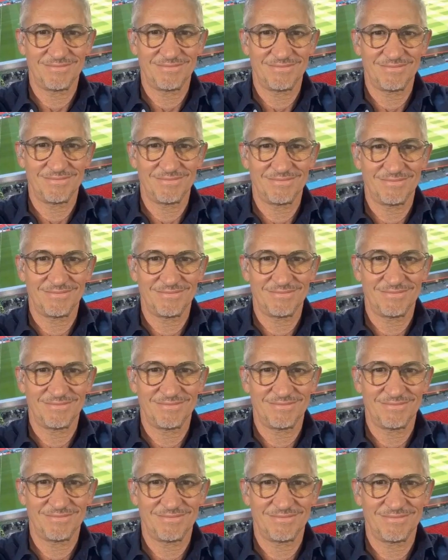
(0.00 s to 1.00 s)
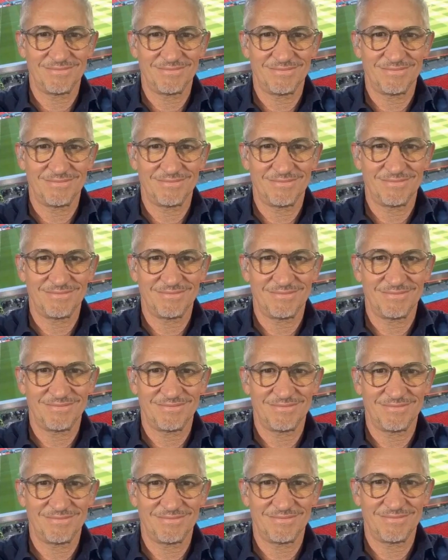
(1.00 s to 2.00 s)

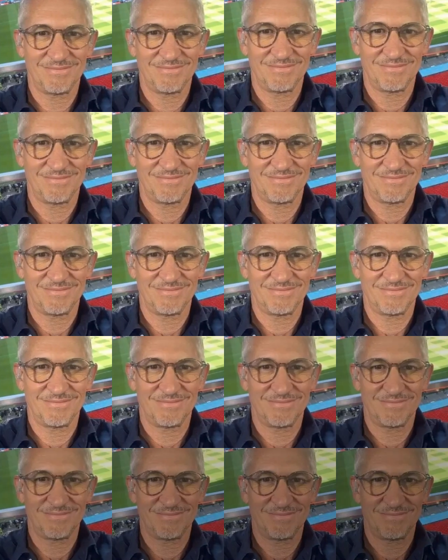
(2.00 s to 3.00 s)
Nobody speaks.